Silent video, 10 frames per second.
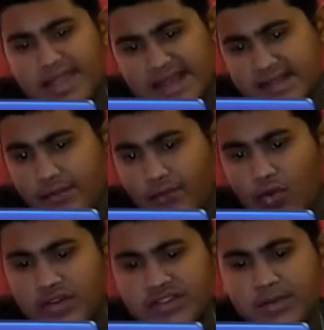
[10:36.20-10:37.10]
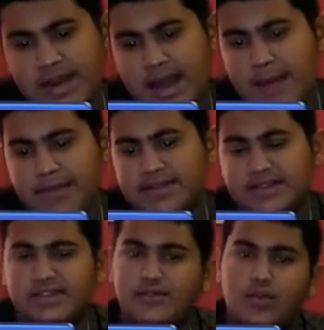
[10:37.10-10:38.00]
That's the 4GB RAM and
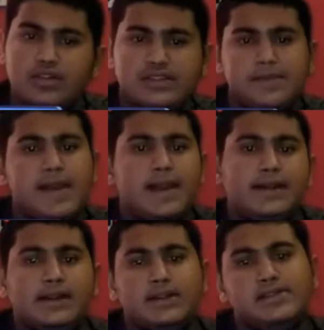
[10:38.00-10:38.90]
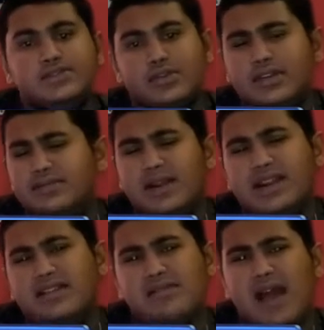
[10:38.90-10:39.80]
64GB internal storage.
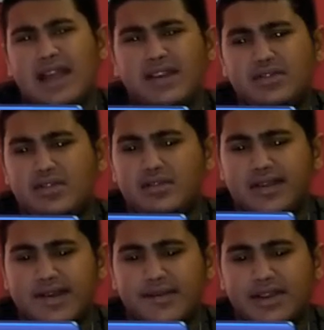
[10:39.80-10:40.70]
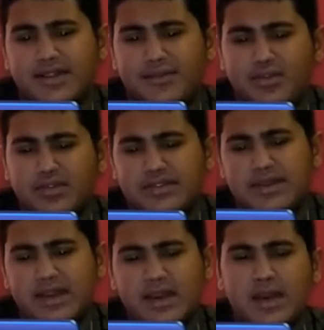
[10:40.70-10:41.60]
But I do not recommend the
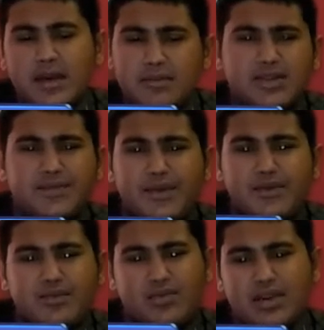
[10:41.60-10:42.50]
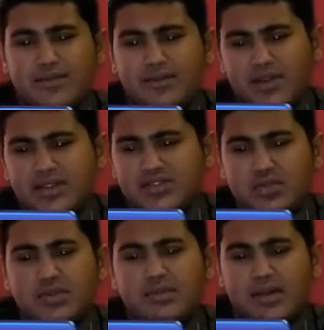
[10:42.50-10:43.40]
4GB, because only for the
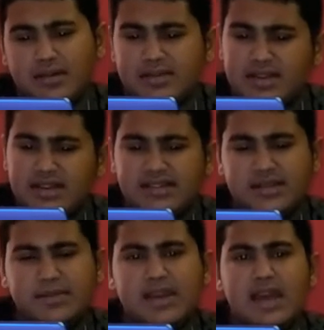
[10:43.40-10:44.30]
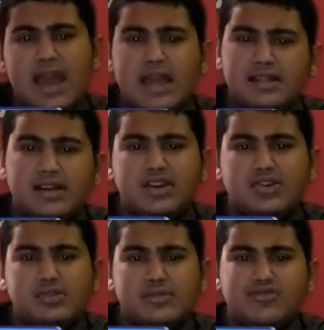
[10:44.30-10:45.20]
storage, 3GB and
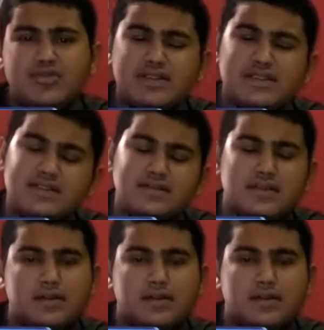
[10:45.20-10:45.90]
32GB storage is